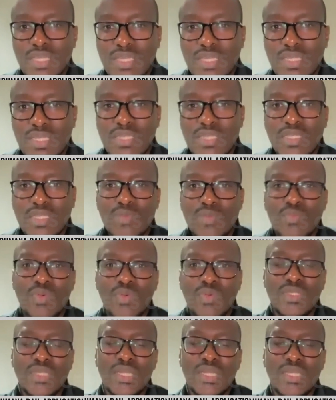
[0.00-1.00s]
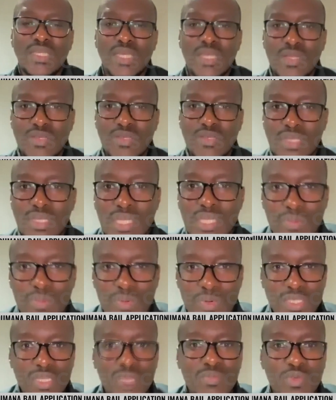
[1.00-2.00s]
It says that a person is innocent
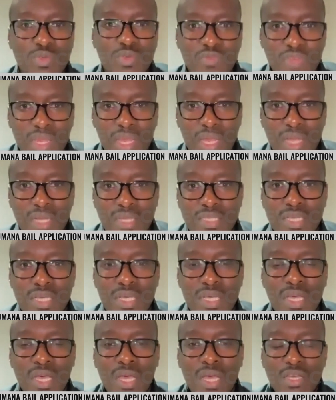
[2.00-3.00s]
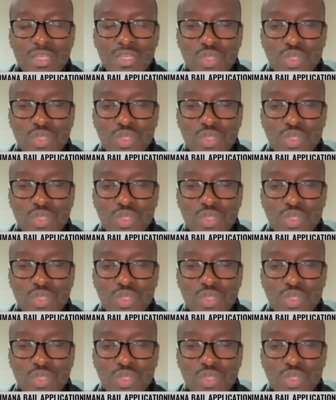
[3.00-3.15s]
up until proven guilty.